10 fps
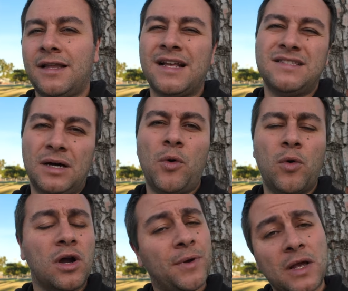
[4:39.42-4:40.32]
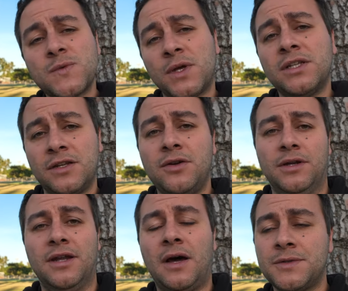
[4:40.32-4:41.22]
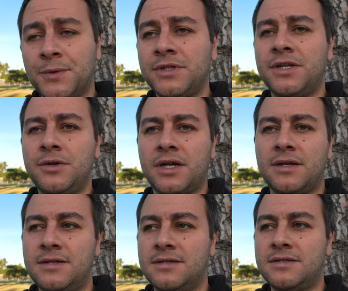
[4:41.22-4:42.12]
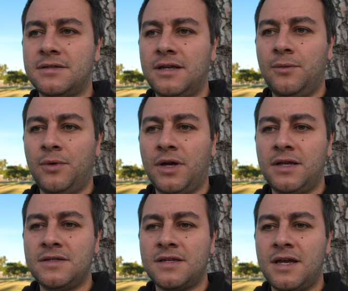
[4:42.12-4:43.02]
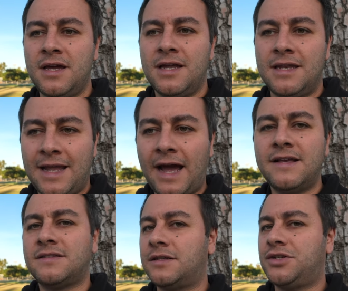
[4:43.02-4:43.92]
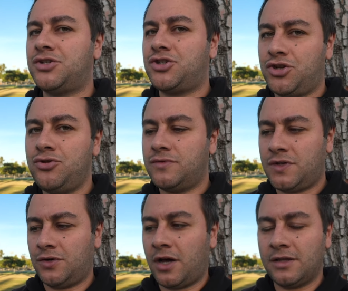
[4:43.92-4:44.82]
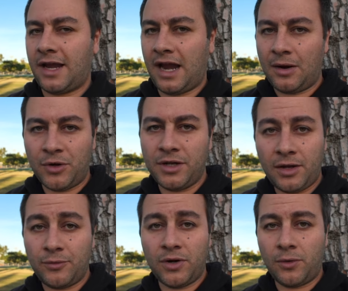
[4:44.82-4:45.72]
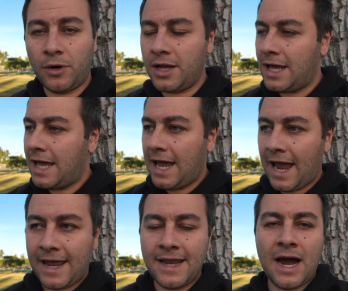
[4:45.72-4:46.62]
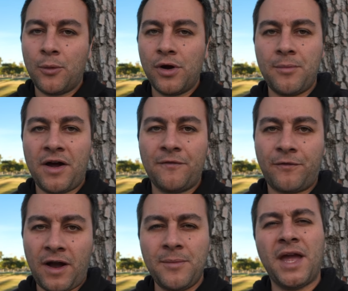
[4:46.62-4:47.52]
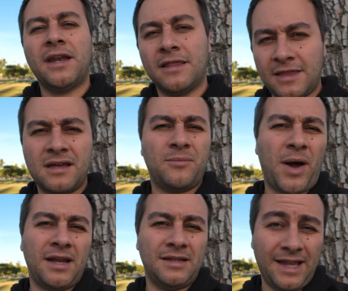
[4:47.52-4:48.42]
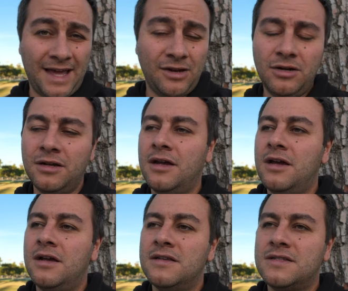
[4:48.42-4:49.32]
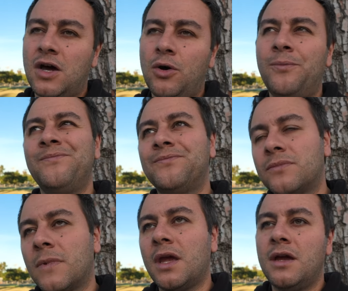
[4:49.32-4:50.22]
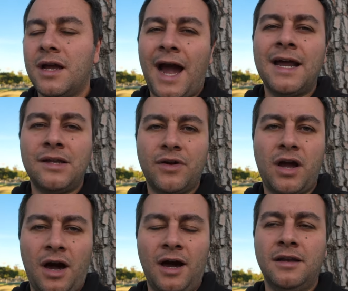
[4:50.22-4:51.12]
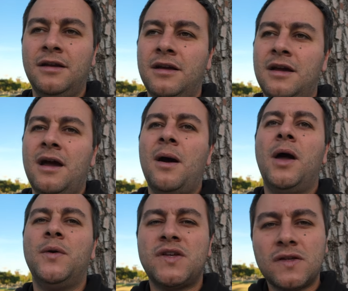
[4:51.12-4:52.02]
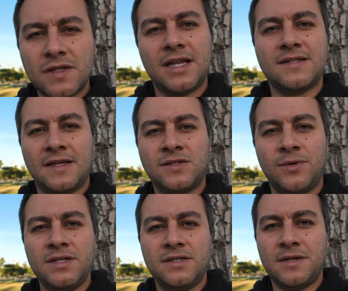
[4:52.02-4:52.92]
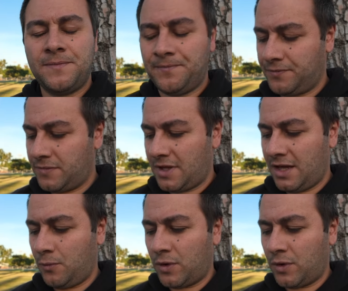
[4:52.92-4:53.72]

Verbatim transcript: of like double work, but I was willing to do it. I was willing to do it because it was nice to just shoot, turn on the camera, and hit record and not worry about framing and then thinking about it later. So, kind of a con. It was also the accessories it